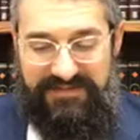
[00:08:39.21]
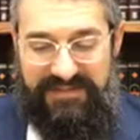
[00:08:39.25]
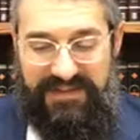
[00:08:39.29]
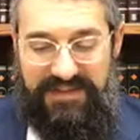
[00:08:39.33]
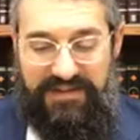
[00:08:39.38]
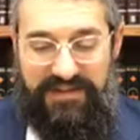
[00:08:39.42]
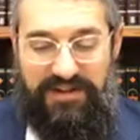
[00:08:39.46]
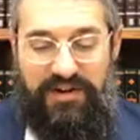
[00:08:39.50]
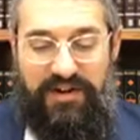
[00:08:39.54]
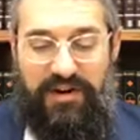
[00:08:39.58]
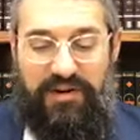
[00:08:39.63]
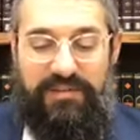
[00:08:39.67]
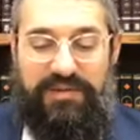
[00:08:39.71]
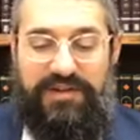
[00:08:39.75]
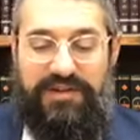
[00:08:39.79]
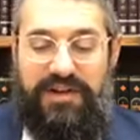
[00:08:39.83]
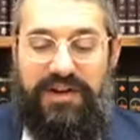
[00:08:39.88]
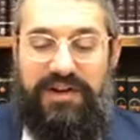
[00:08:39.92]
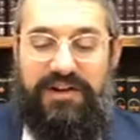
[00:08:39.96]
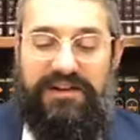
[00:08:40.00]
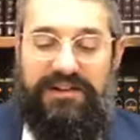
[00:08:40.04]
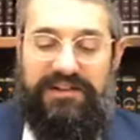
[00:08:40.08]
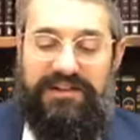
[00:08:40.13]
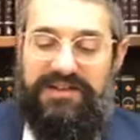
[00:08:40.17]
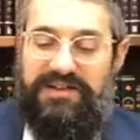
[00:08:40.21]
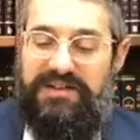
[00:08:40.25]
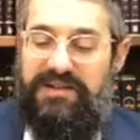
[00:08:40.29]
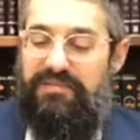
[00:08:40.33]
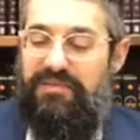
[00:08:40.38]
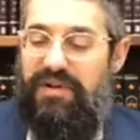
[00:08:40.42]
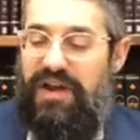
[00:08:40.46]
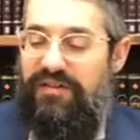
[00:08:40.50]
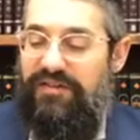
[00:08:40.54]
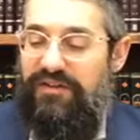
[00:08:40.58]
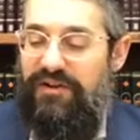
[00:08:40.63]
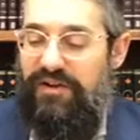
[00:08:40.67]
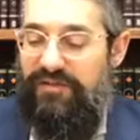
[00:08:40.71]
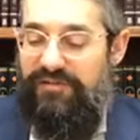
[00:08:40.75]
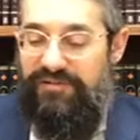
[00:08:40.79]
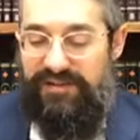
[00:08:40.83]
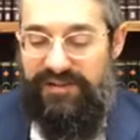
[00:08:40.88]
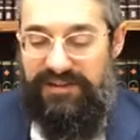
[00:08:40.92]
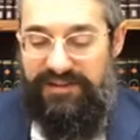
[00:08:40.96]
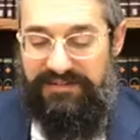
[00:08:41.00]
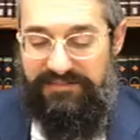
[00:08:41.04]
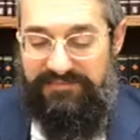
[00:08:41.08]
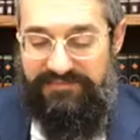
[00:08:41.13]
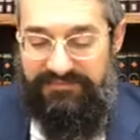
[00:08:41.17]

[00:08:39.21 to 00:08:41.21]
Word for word: it's a korban yachid. This is a private offering.